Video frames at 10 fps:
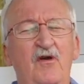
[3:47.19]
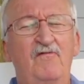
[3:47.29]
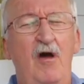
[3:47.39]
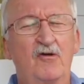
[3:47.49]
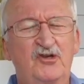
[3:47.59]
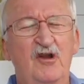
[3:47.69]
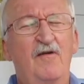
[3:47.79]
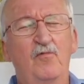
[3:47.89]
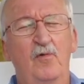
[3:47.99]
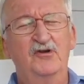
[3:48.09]
have lost
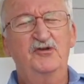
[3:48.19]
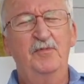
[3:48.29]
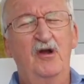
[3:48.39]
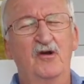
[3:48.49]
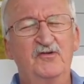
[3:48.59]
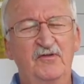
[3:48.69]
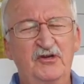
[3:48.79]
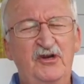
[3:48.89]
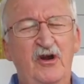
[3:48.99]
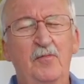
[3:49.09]
loved ones because of
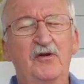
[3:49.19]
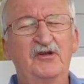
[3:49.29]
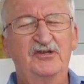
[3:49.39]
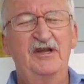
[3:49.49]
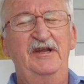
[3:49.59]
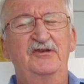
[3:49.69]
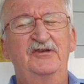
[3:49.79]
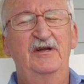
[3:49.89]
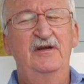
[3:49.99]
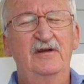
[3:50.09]
this terrible
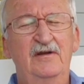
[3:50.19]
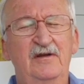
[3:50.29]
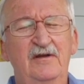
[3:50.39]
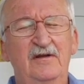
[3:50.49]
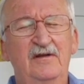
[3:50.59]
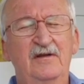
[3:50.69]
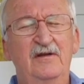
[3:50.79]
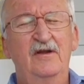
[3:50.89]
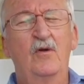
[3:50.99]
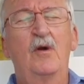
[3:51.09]
disease.
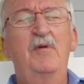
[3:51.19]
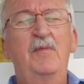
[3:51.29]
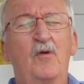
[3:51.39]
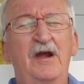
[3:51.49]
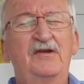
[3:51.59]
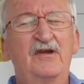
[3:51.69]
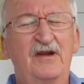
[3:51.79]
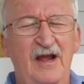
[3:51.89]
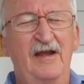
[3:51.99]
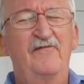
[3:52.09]
Lord, we pray
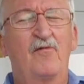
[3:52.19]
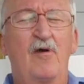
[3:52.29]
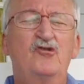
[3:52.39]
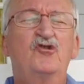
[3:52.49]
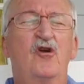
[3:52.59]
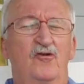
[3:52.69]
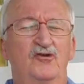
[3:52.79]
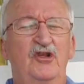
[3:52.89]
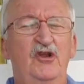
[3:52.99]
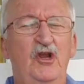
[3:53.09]
today for our
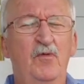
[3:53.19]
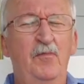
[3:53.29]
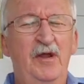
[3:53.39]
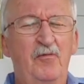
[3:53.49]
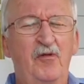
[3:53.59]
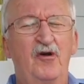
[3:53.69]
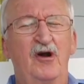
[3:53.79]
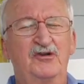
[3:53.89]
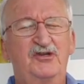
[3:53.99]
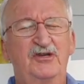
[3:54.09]
church that you would be with
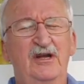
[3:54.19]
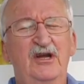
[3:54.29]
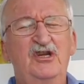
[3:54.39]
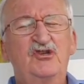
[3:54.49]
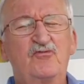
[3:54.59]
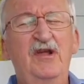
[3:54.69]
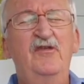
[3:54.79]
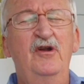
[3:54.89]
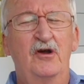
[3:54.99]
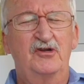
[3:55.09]
us.
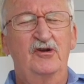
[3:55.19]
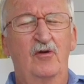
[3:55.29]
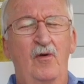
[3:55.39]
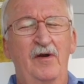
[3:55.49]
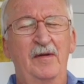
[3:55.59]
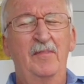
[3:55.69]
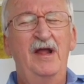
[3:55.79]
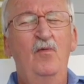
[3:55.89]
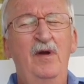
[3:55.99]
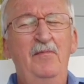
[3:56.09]
Strengthen us, Lord, and
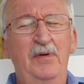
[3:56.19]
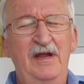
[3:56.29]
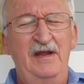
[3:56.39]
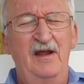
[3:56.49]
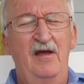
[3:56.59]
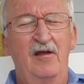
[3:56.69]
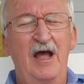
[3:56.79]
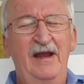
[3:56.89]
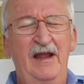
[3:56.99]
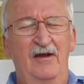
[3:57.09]
may we be a
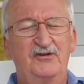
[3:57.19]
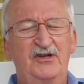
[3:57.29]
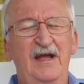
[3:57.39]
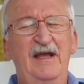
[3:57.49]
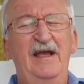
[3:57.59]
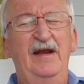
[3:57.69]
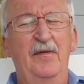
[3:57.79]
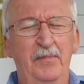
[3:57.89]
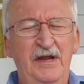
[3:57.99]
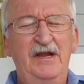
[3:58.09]
lighthouse and
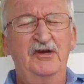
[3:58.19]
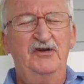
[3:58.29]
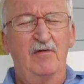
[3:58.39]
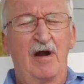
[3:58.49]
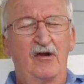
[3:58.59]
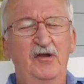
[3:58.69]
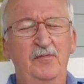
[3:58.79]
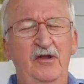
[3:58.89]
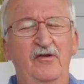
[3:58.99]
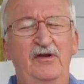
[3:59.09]
a beacon to our
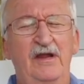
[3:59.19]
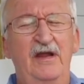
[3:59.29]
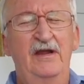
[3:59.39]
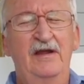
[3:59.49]
community.